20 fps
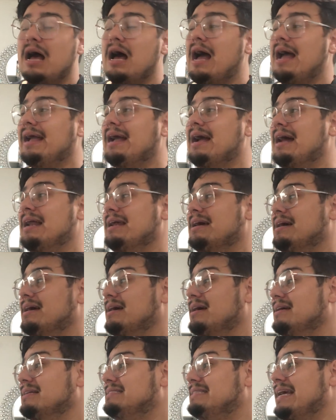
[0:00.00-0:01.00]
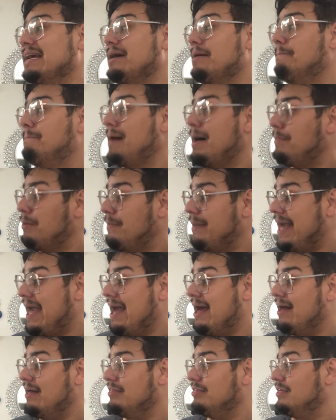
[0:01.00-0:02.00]
I gotta take a bubble
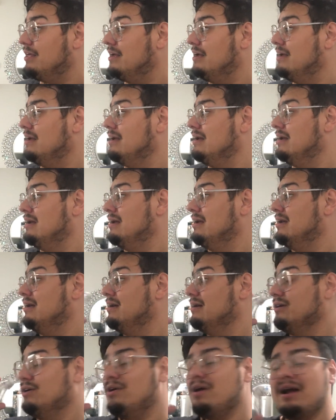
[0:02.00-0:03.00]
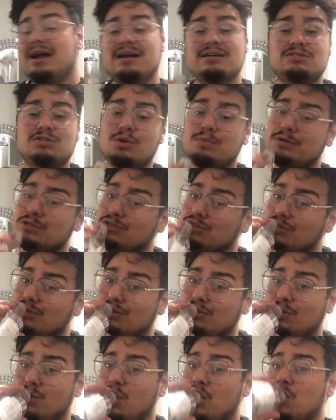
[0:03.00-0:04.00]
bath. Girl, I got so much to
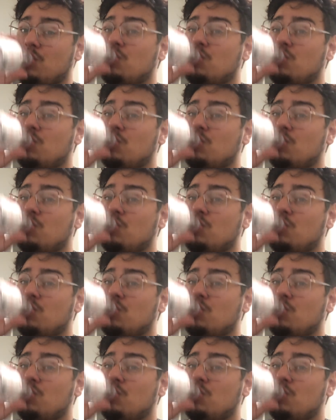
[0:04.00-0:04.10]
do.